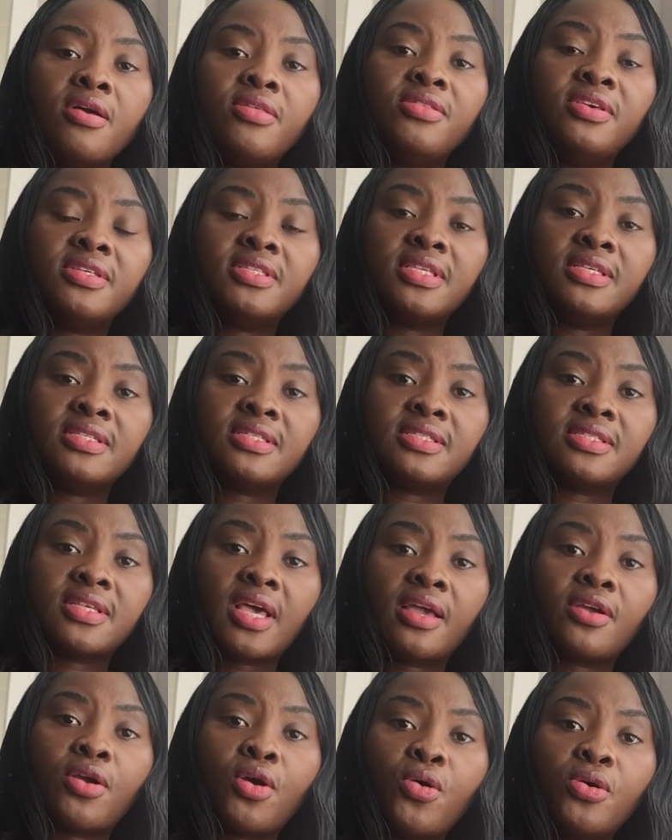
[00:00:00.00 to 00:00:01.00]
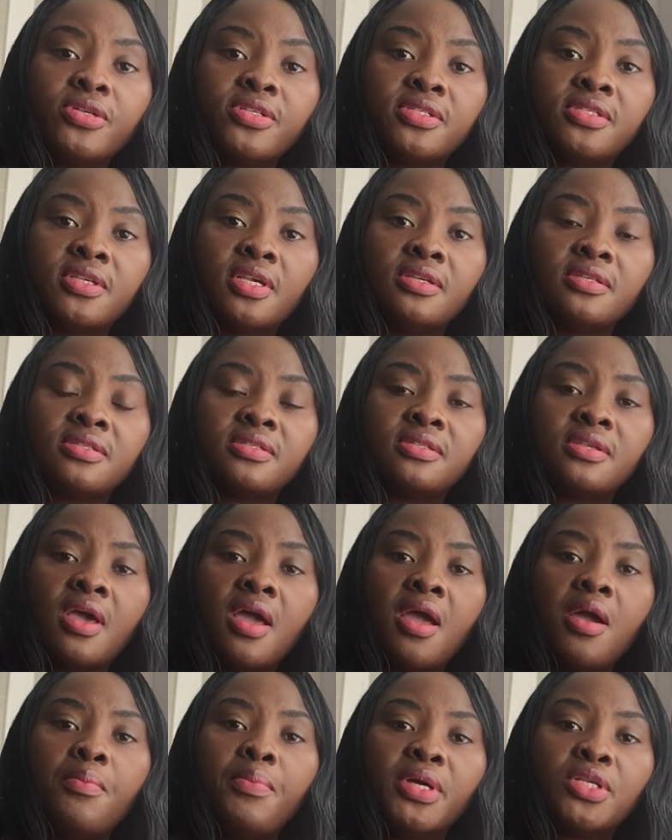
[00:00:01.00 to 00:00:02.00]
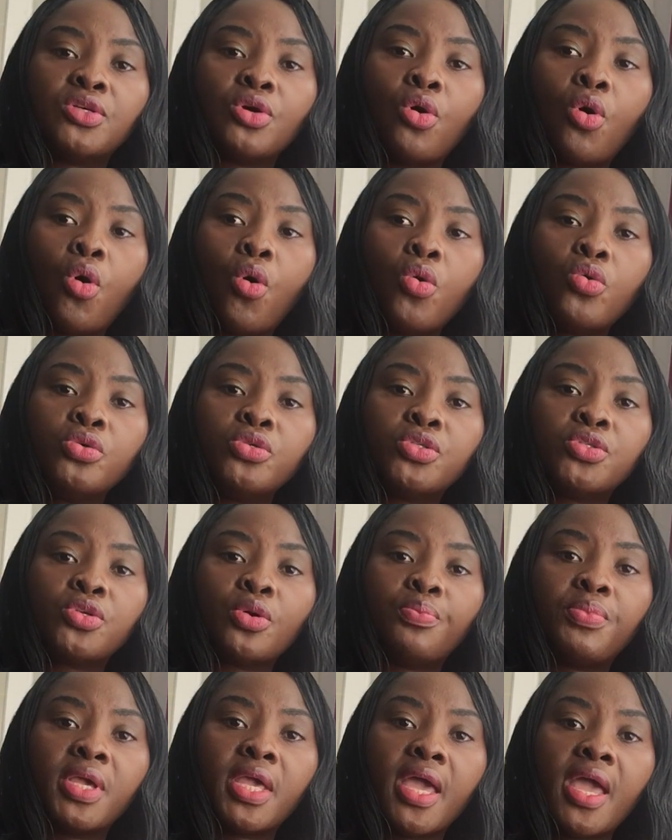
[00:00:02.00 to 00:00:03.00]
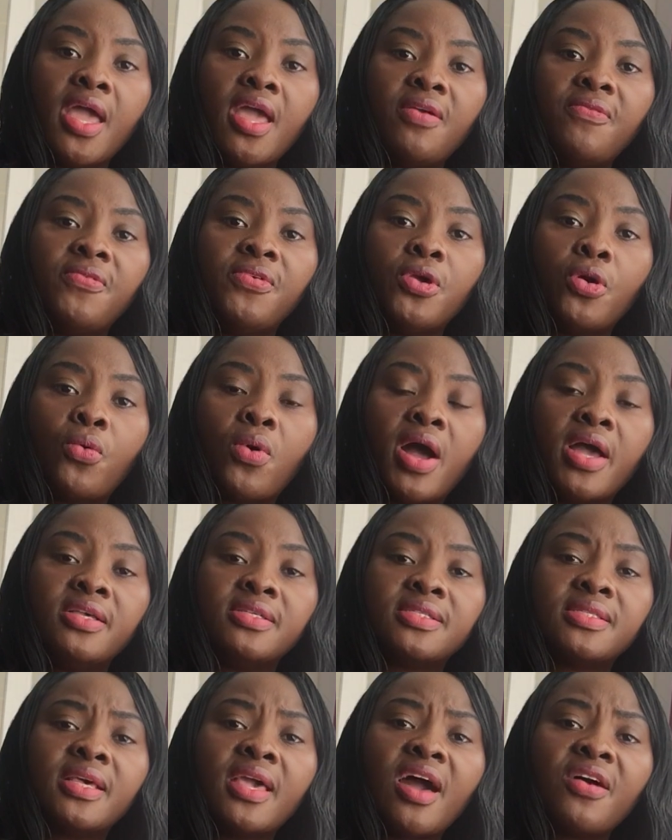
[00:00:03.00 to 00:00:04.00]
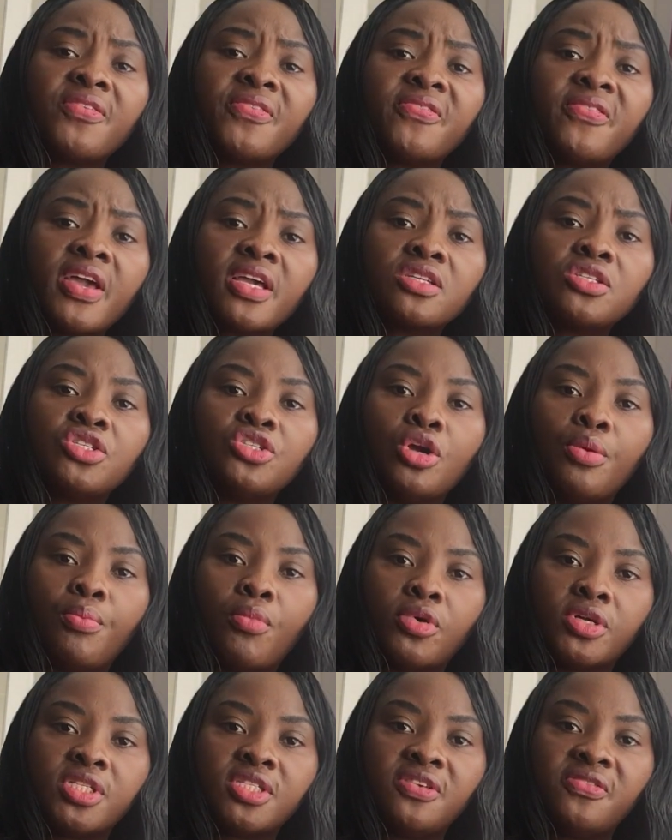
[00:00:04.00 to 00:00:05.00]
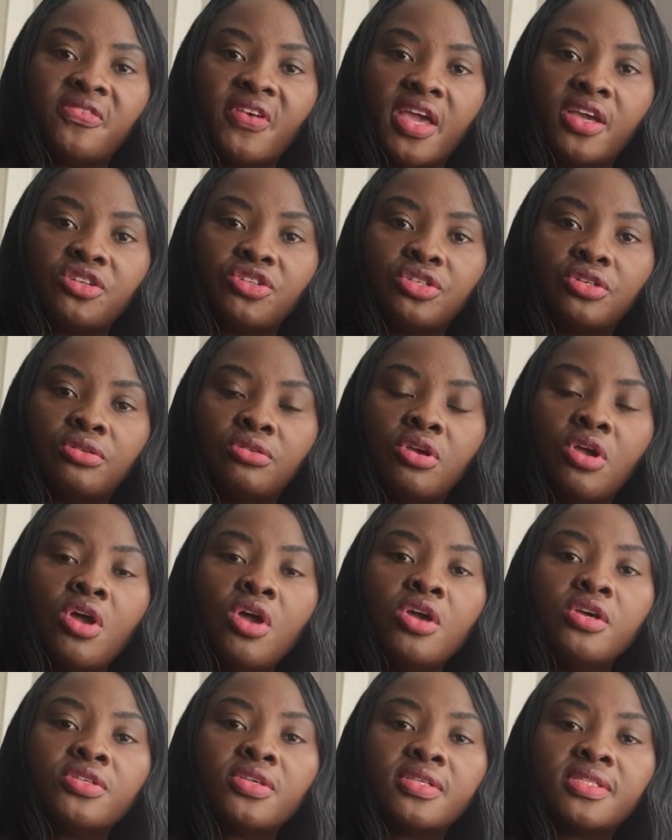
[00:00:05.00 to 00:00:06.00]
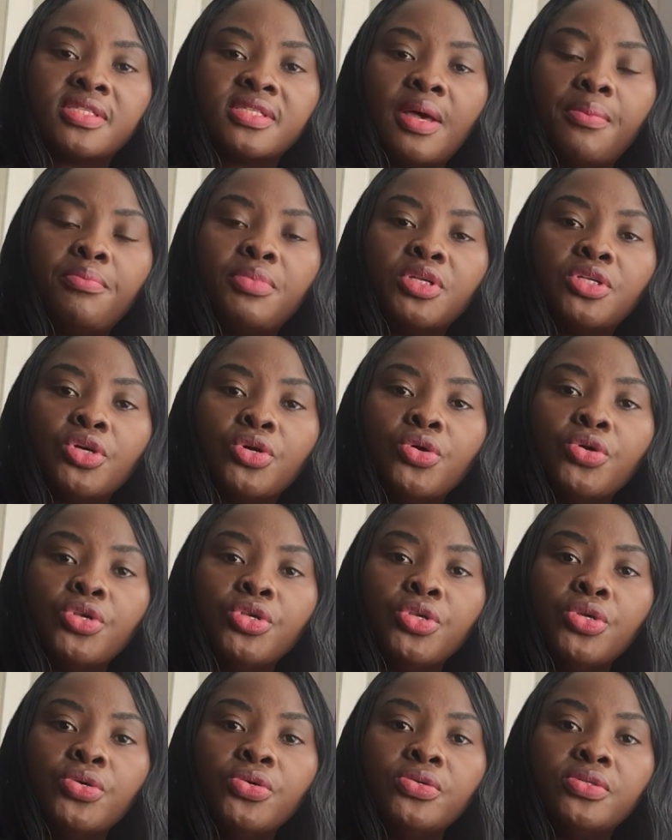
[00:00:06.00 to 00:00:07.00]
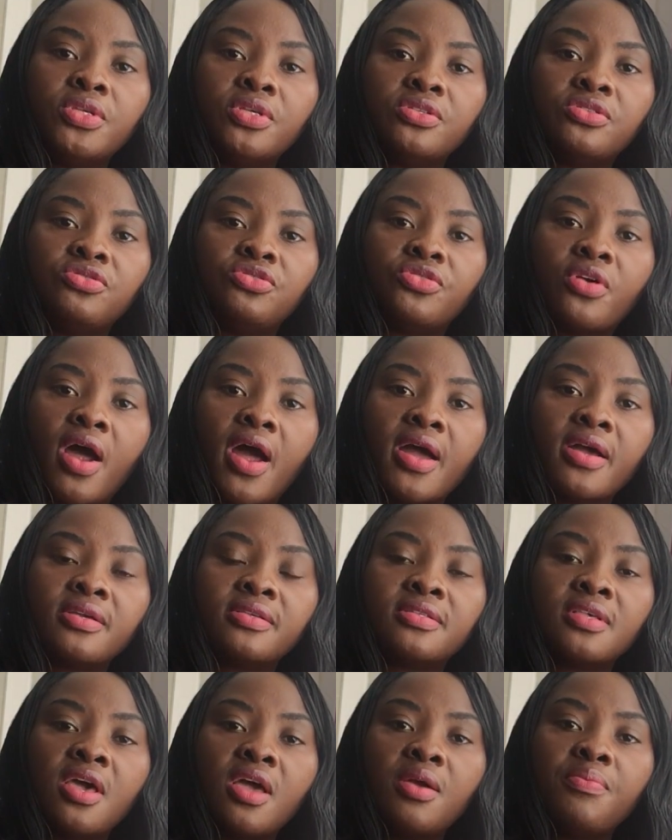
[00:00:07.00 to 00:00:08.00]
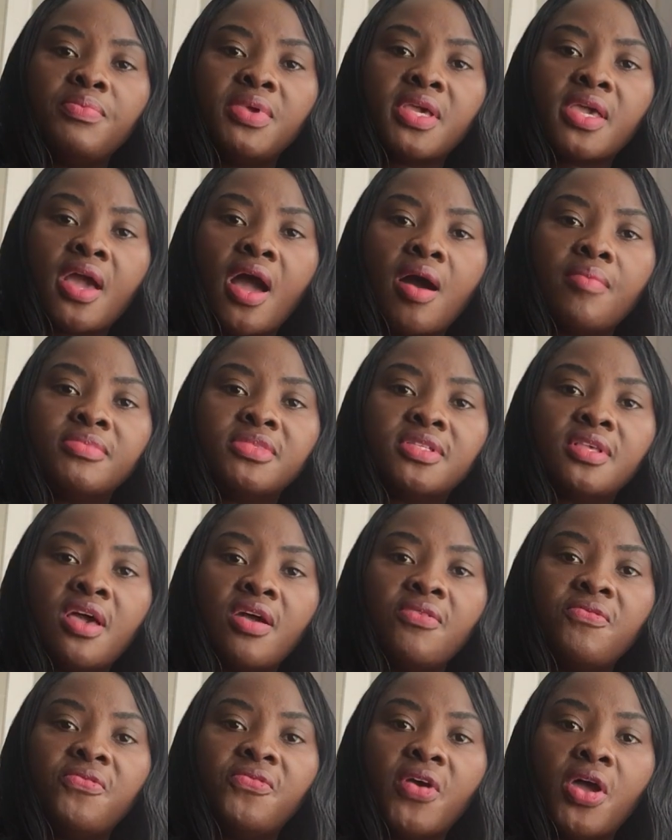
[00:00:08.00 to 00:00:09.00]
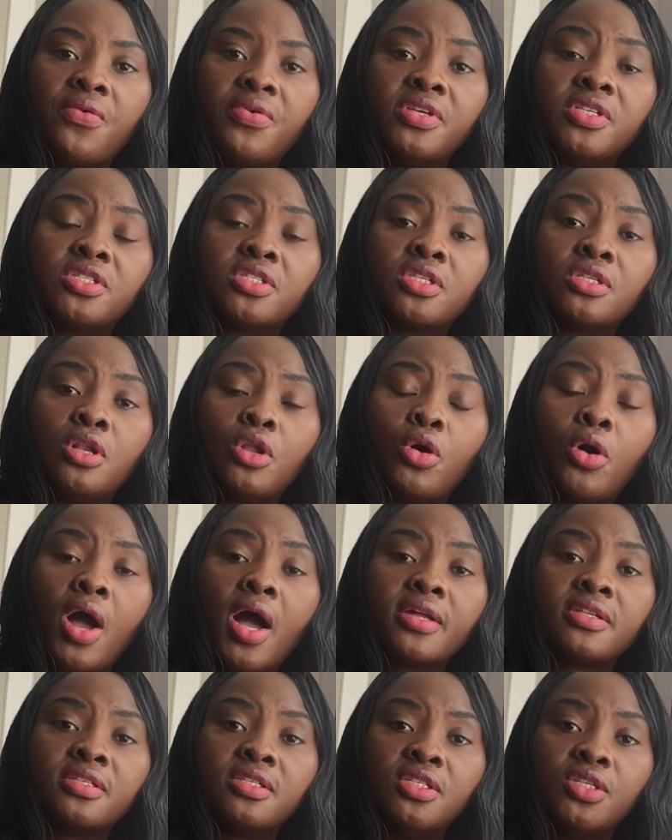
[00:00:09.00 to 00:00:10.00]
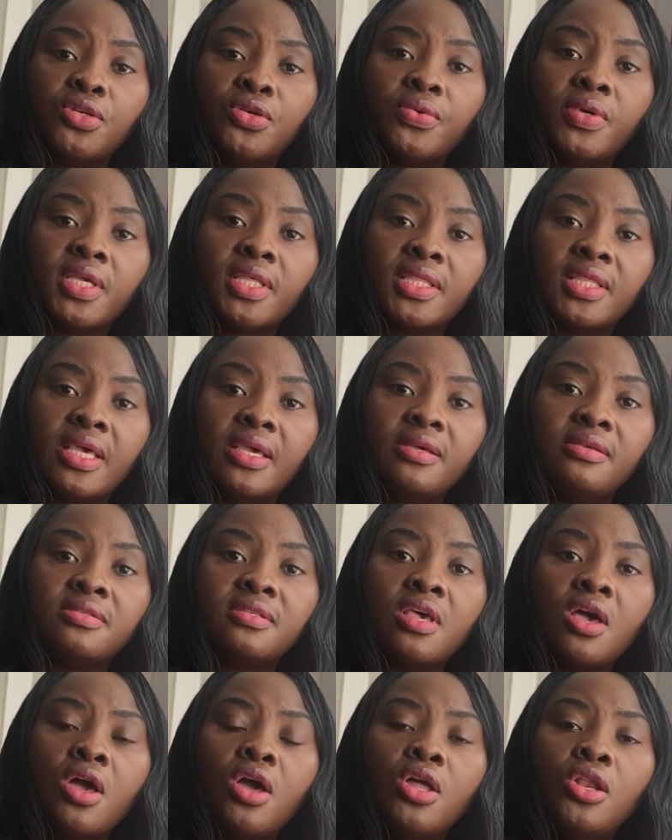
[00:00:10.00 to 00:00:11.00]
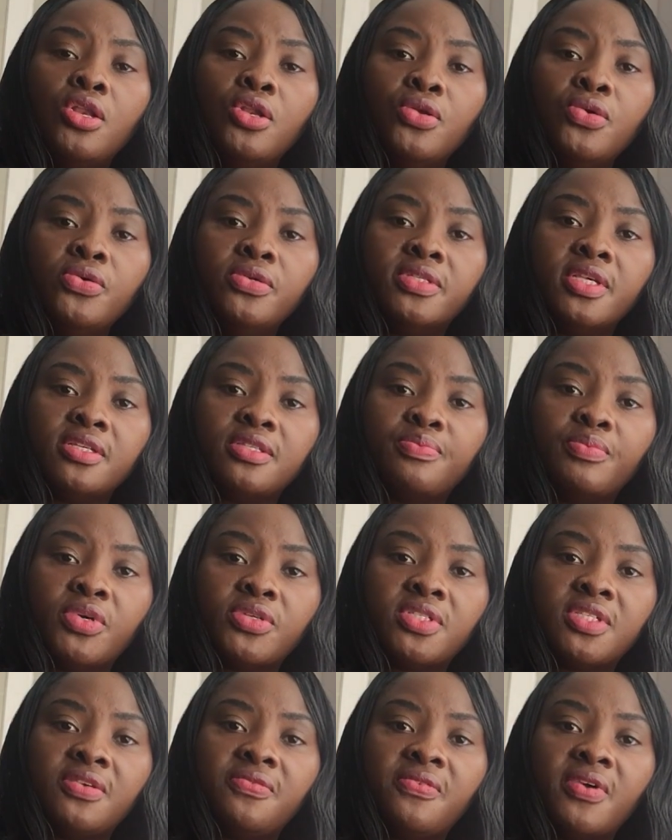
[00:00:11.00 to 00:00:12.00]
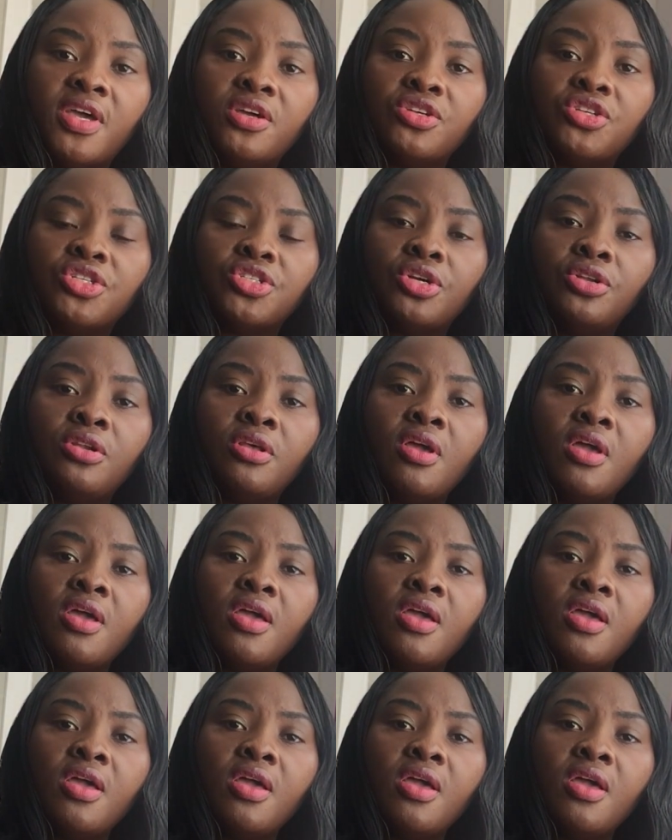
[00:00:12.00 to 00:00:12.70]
This is psychosis, but also behavior-wise, they affect your motivation. So somebody who uses drugs becomes very slow at doing things, loses motivation.